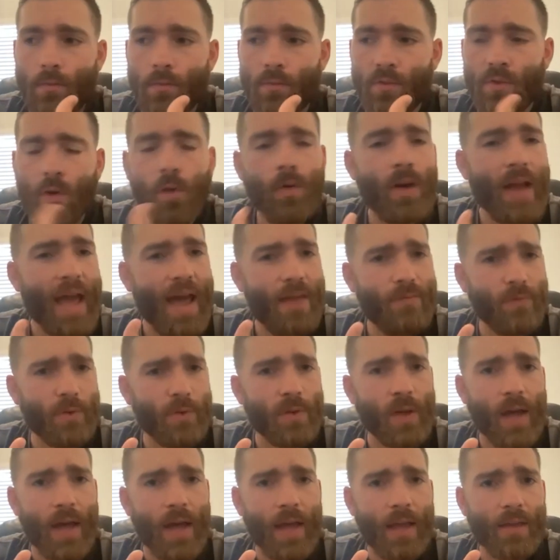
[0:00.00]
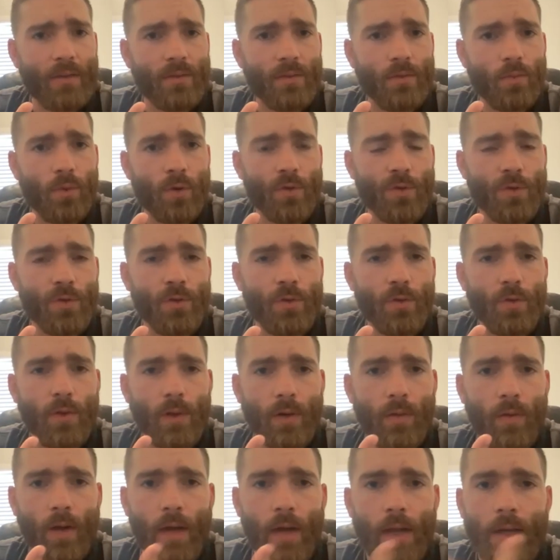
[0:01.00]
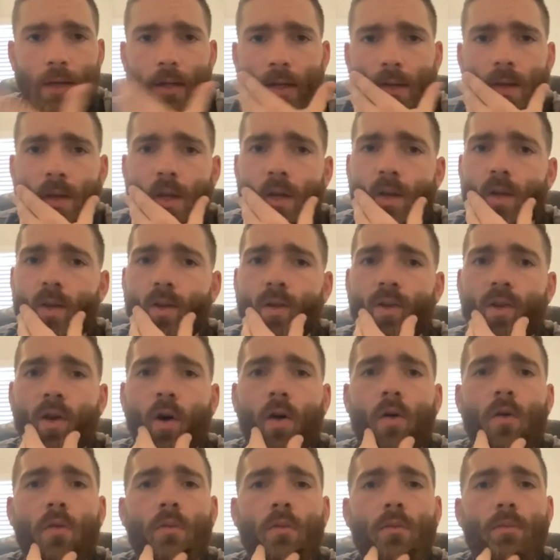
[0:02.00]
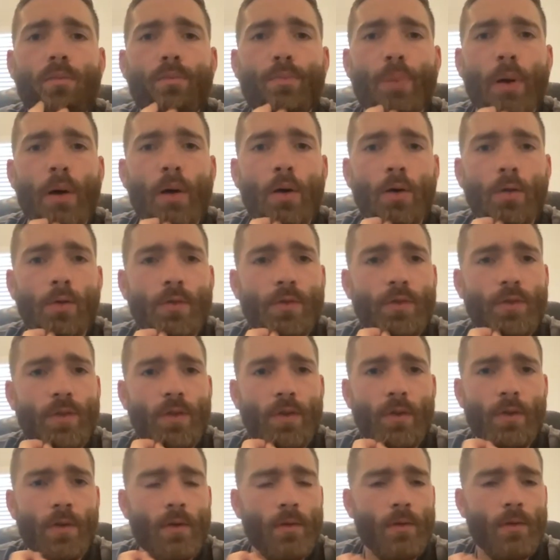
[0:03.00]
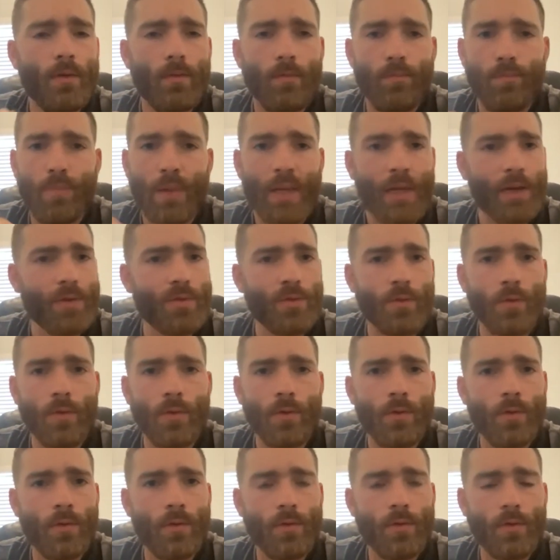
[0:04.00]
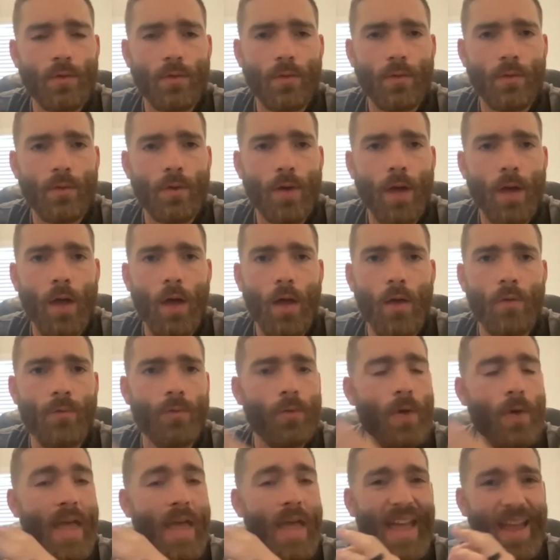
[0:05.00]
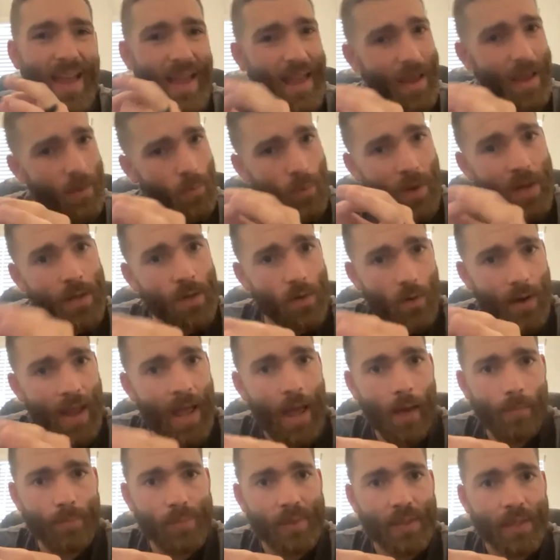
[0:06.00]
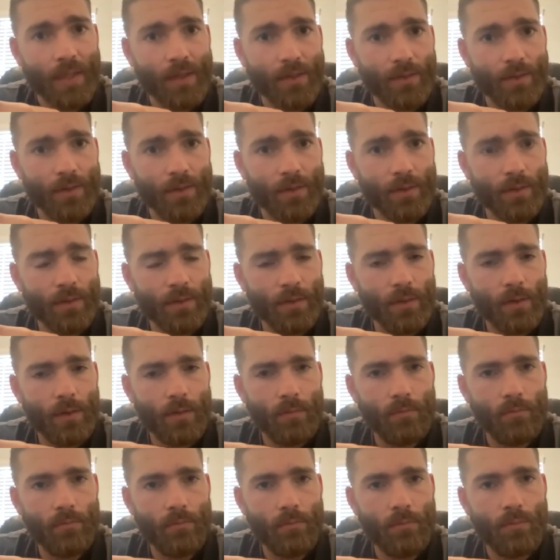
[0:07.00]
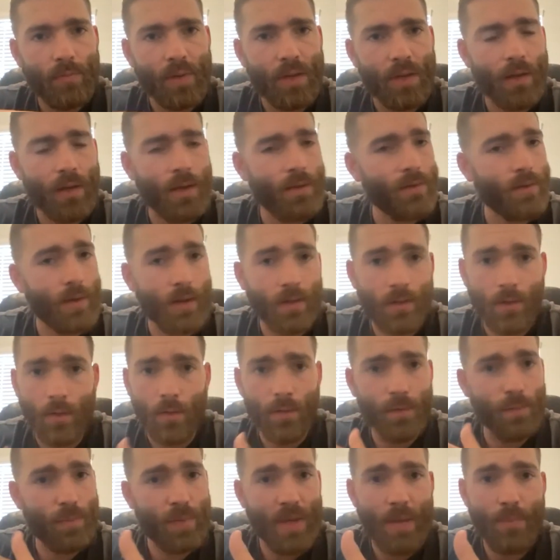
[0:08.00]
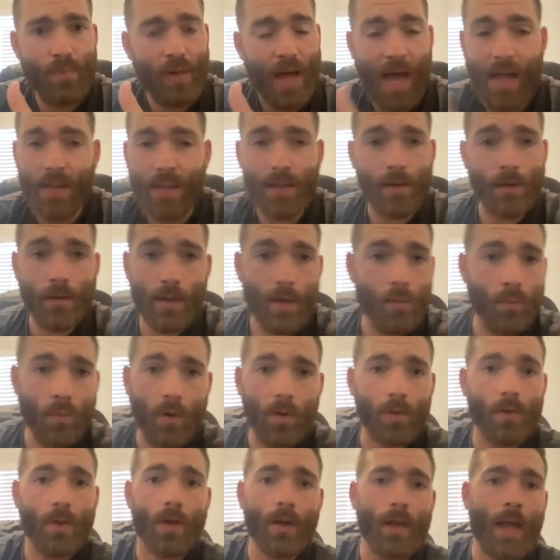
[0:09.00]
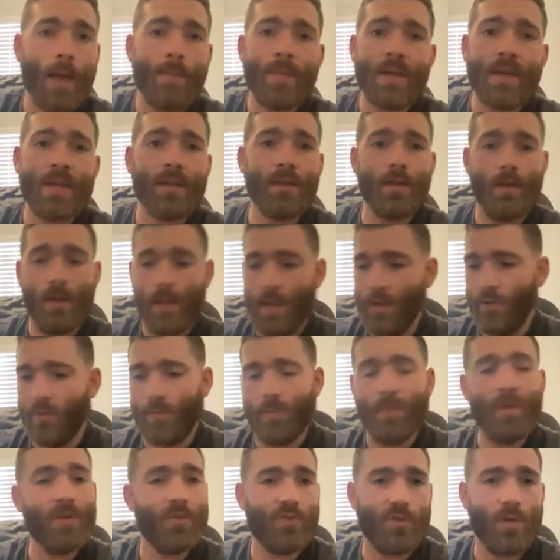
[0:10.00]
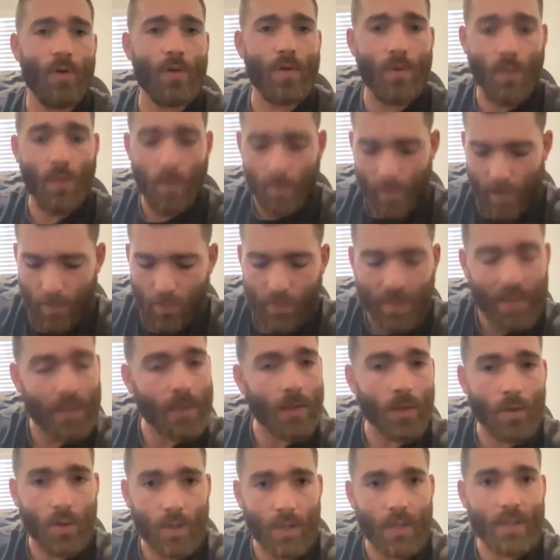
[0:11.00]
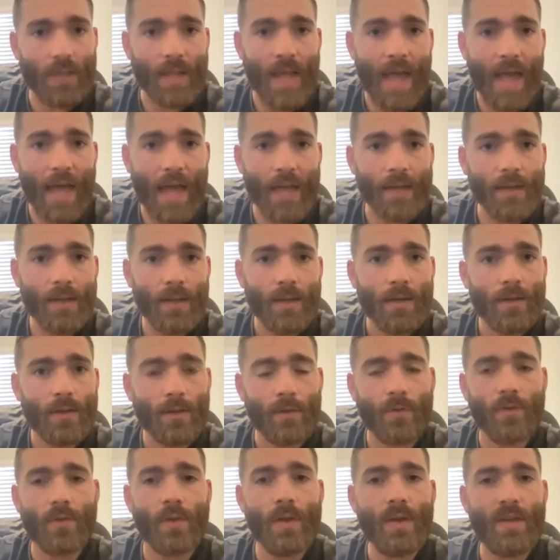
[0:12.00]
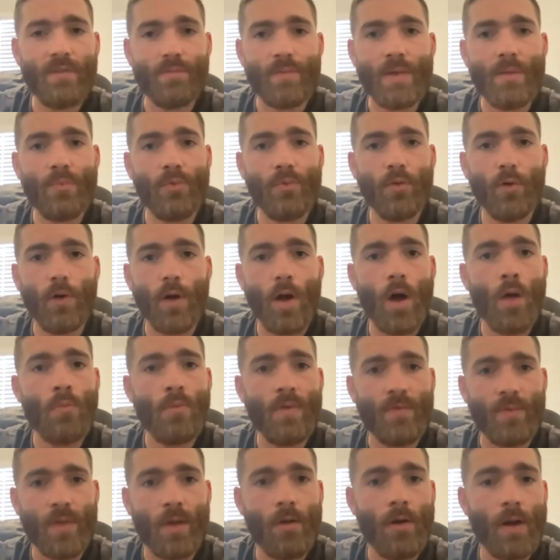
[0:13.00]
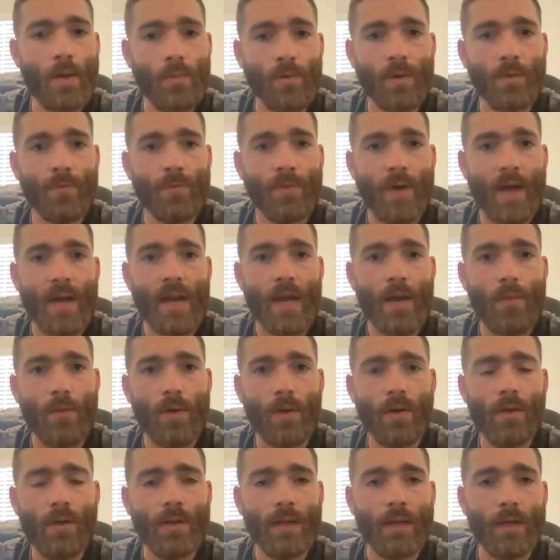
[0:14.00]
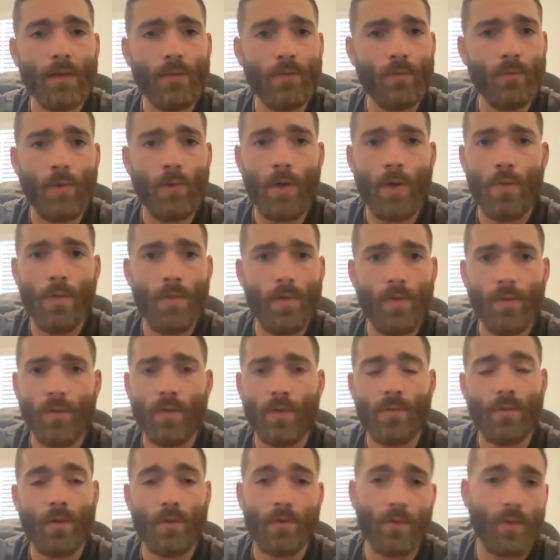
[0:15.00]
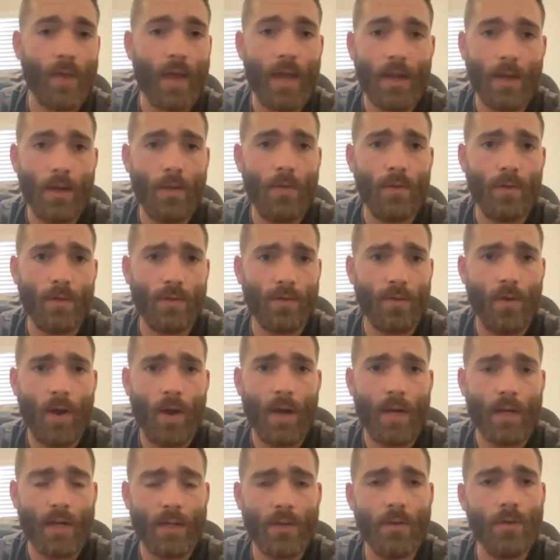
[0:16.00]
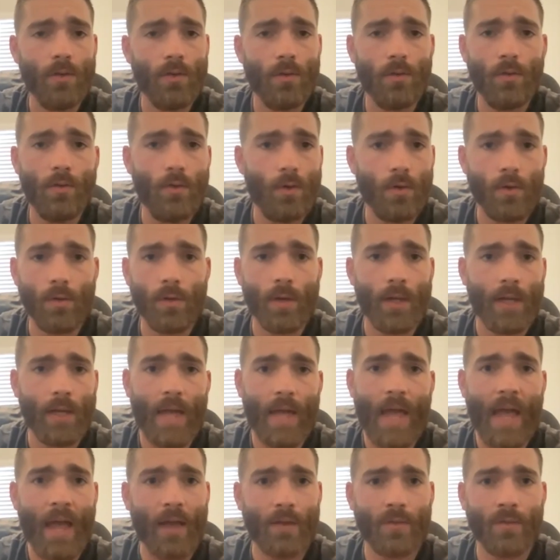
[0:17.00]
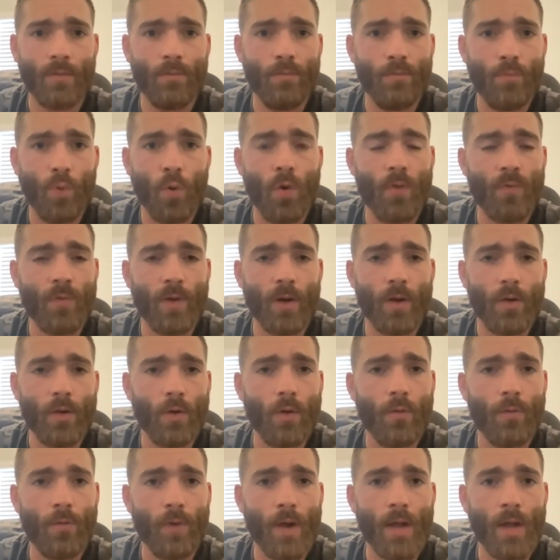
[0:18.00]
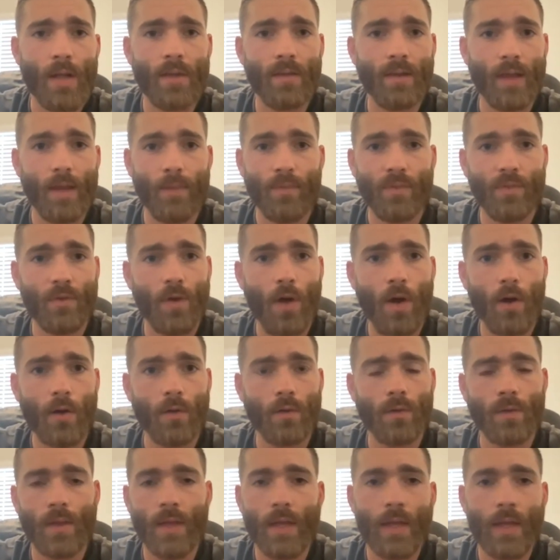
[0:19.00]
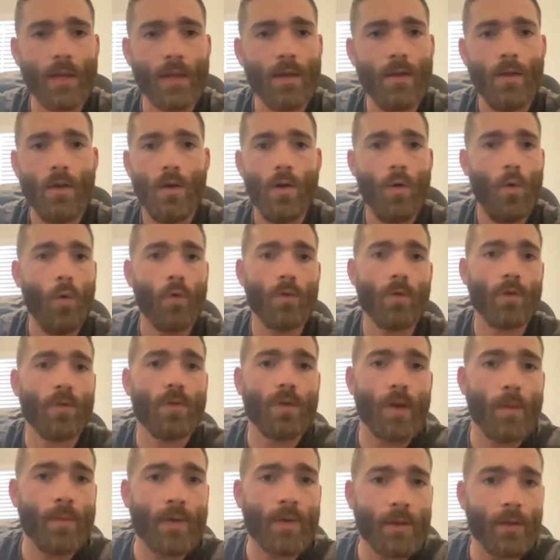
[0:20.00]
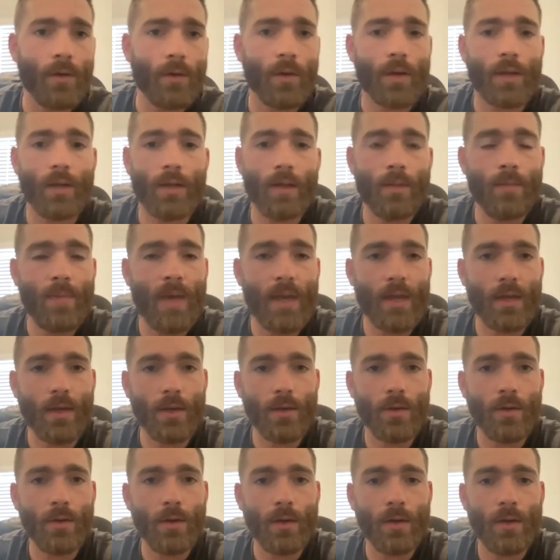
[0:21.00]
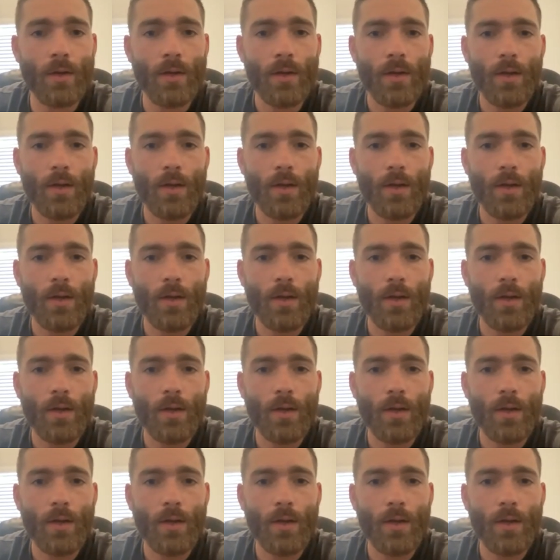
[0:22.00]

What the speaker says: don't advertise what you're doing, right? Don't post pictures of when you're at places, because there's people out there that will look. I mean, it's been shown there are people that look at that to see if people are home, if they're able to find out where you live, whether this is a psycho that's trying to kill you or like an ex-boyfriend, girlfriend type stalker thing, or just someone looking to make a good